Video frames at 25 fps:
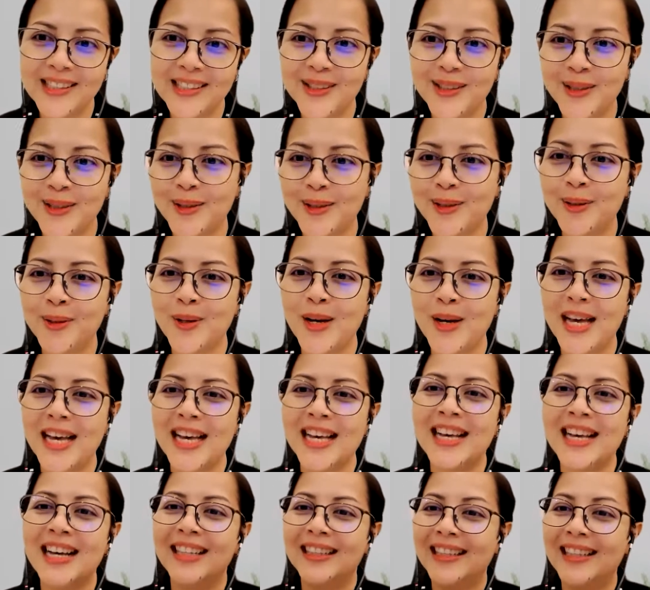to
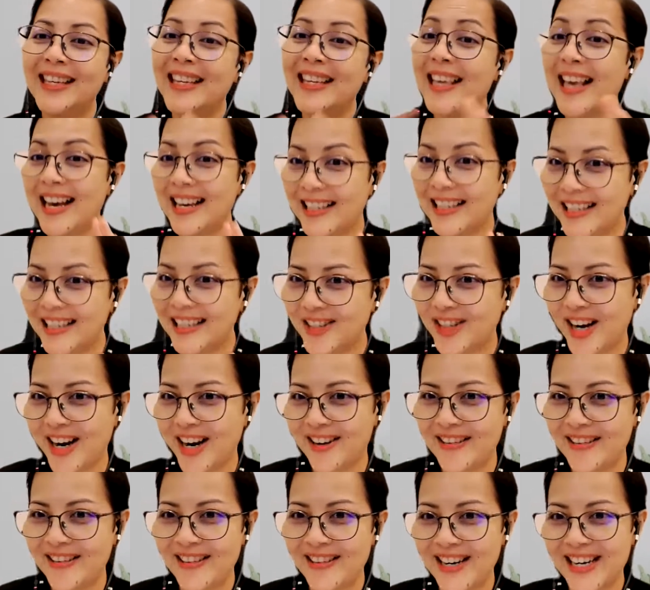the younger
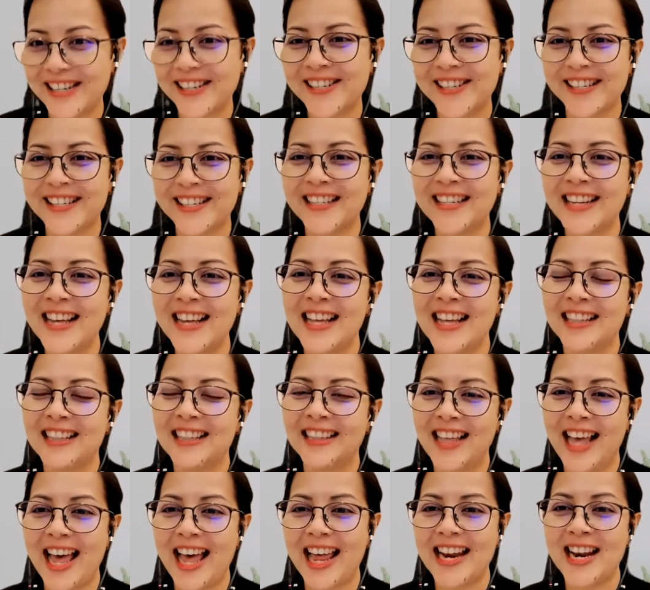generation
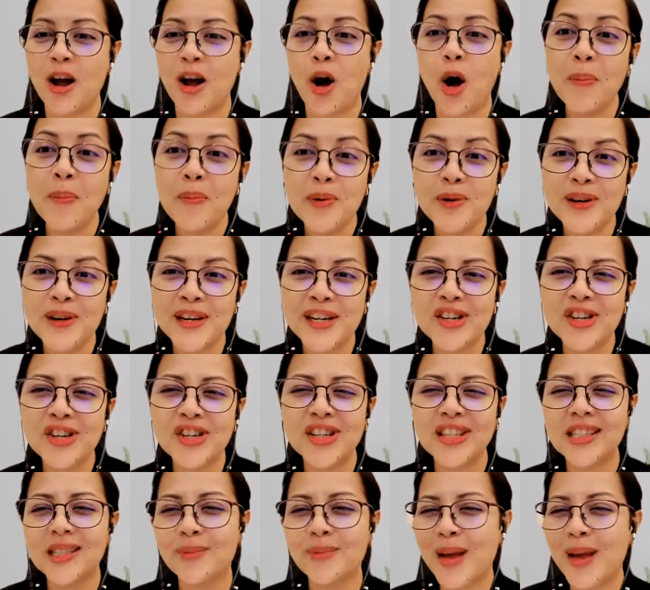that
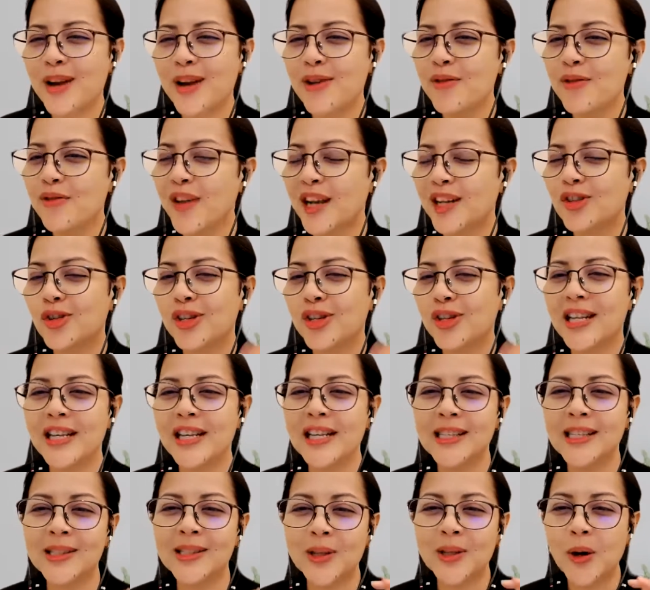operations manufacturing
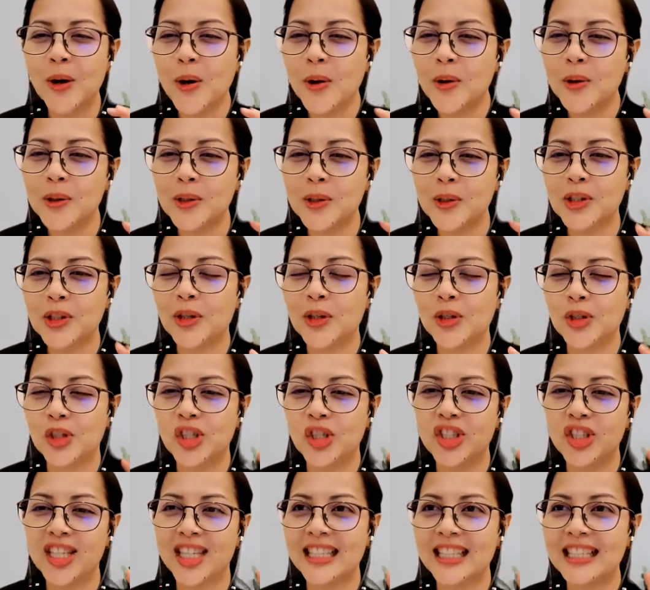is also
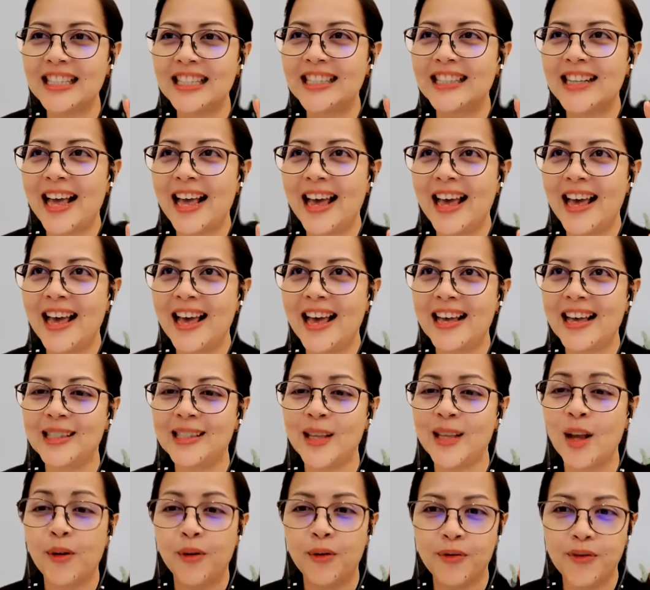just
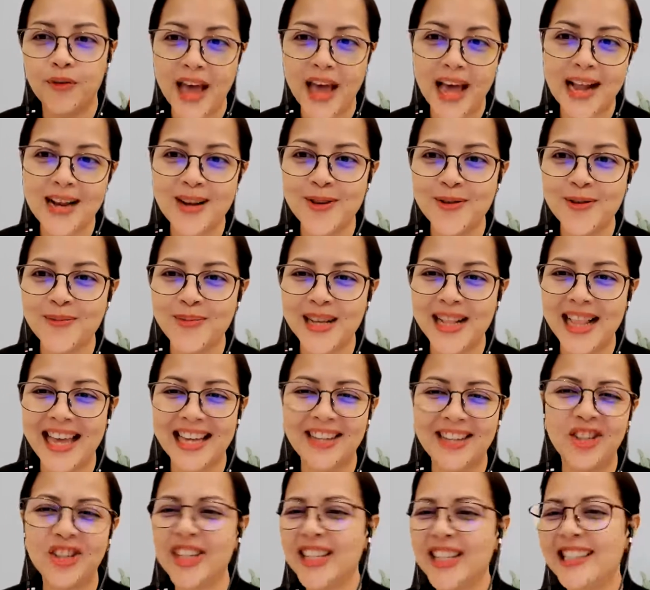as valuable
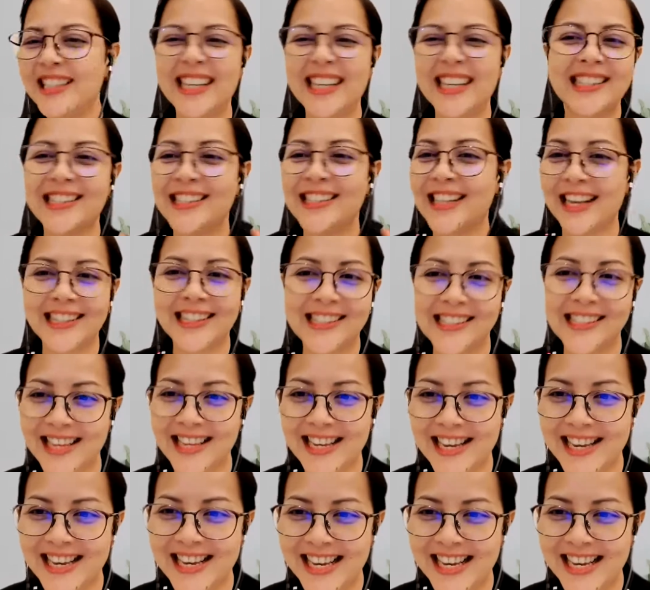and just as sexy?